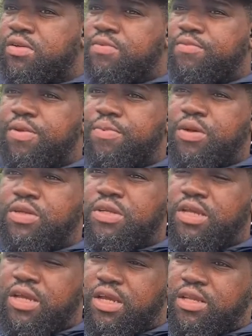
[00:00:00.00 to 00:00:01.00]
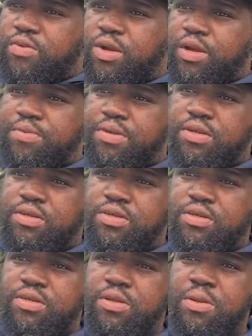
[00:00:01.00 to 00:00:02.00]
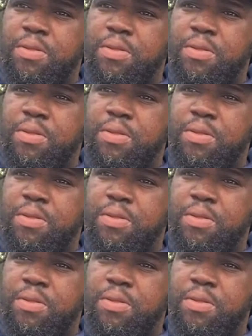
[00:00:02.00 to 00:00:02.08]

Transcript: me personally, anyway, because